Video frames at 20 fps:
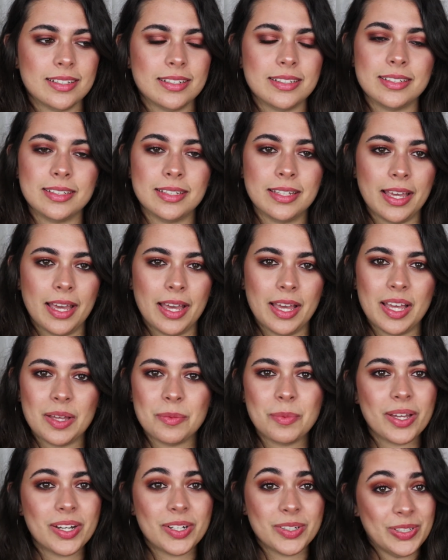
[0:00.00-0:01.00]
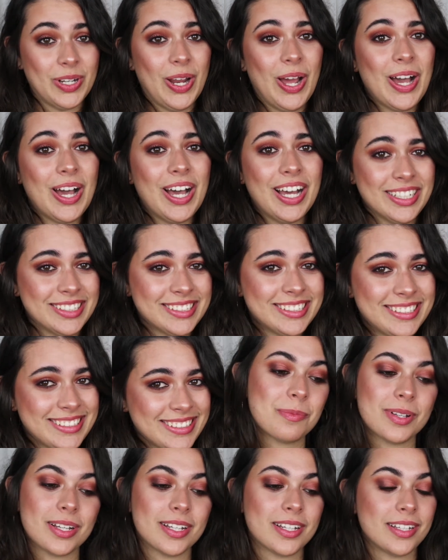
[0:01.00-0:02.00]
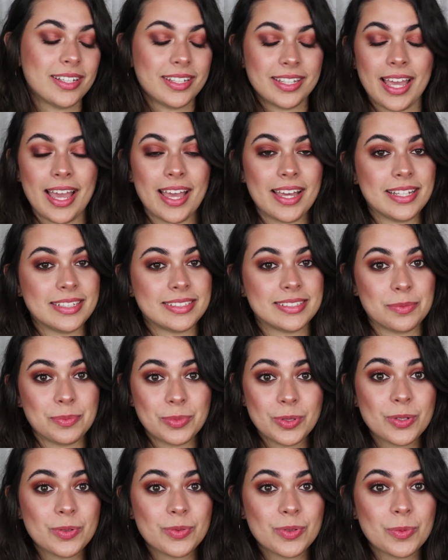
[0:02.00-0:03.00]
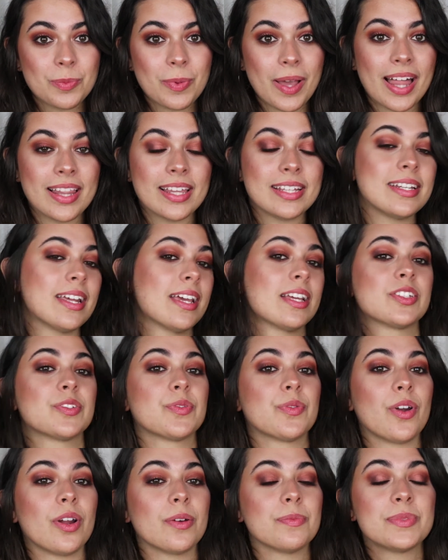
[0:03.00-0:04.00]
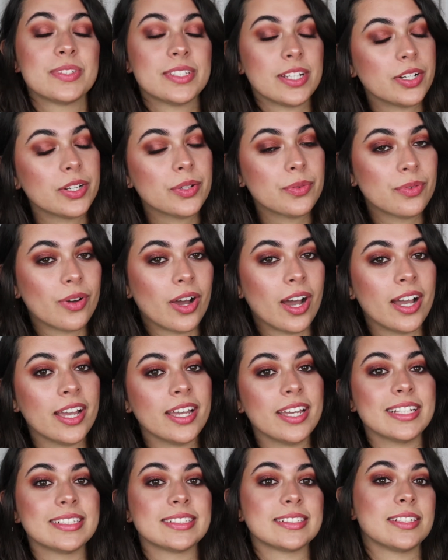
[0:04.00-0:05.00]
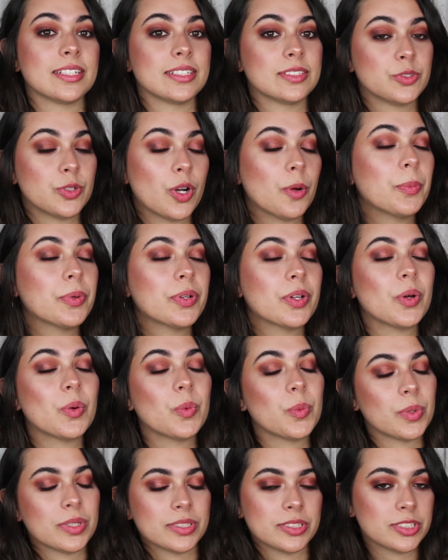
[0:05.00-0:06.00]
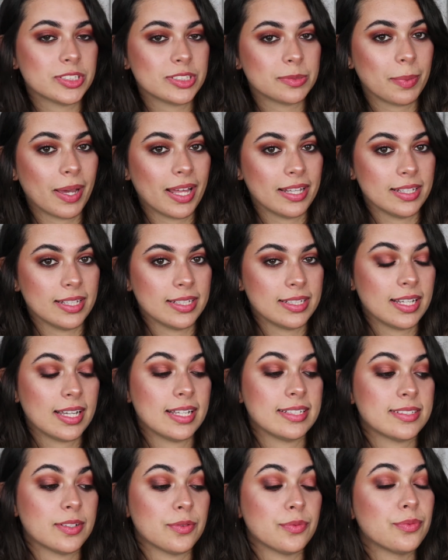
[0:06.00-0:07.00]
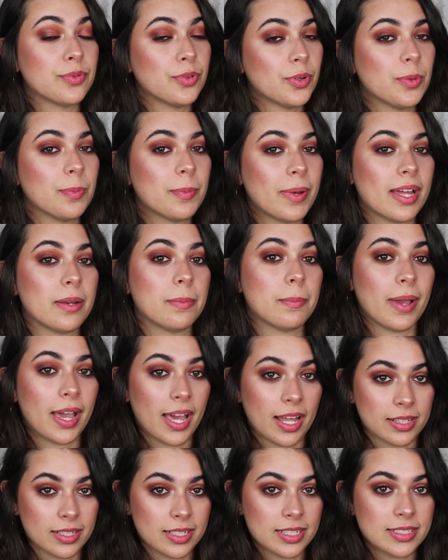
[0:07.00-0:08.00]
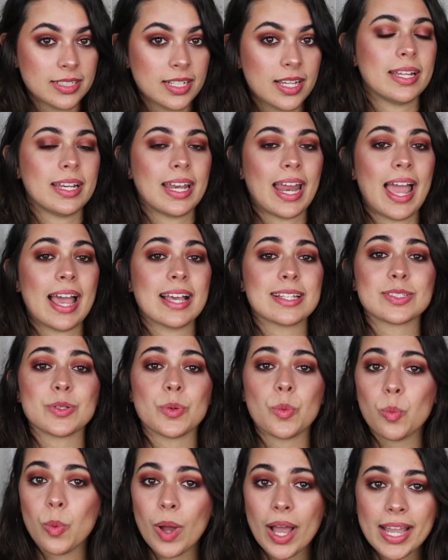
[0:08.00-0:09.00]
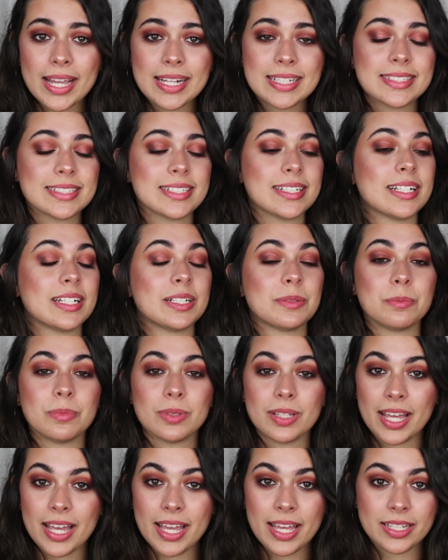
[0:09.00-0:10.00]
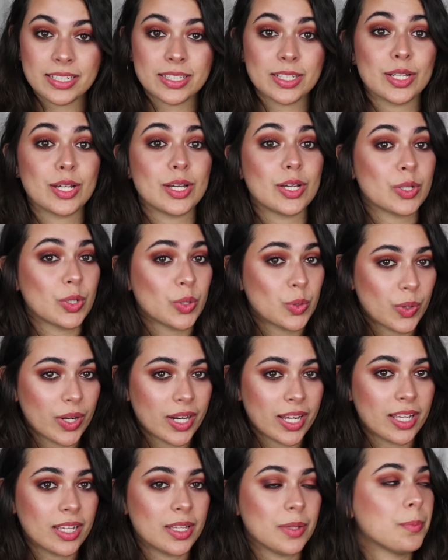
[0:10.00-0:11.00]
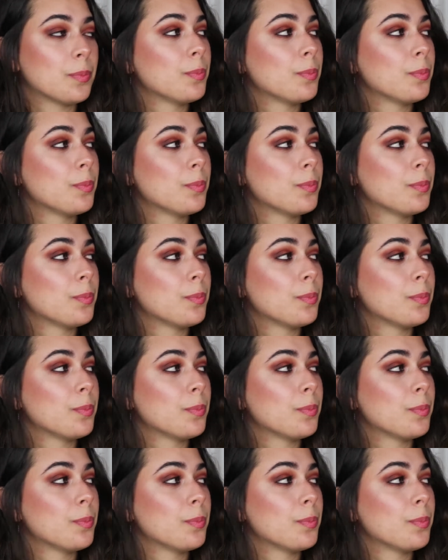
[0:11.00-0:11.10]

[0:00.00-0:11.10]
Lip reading: yeah, better not. But yeah, it's a beautiful palette. It's from Certify. It's the Tropical Wonders palette. It's a full matte palette. It has a white, a black, a gray,